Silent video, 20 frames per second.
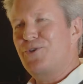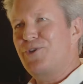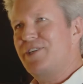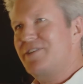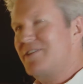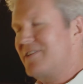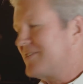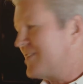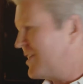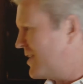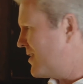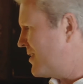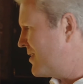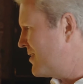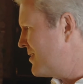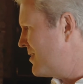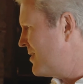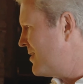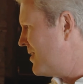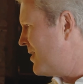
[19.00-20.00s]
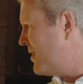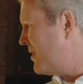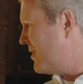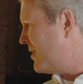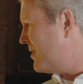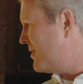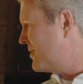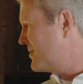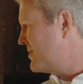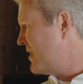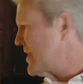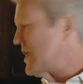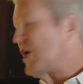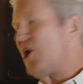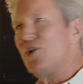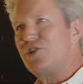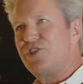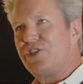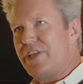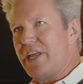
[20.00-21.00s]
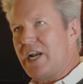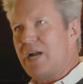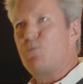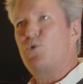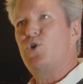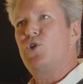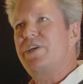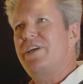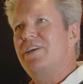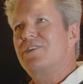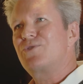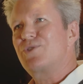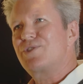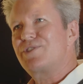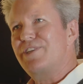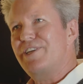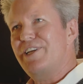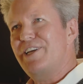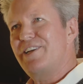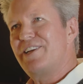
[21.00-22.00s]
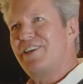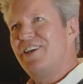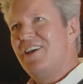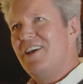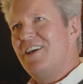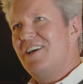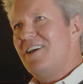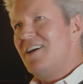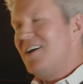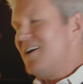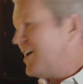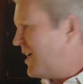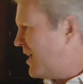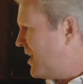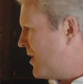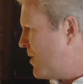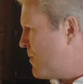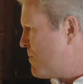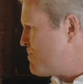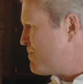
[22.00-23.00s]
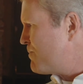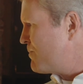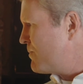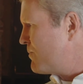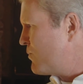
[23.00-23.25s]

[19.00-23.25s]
this is a technology that I'm really interested in.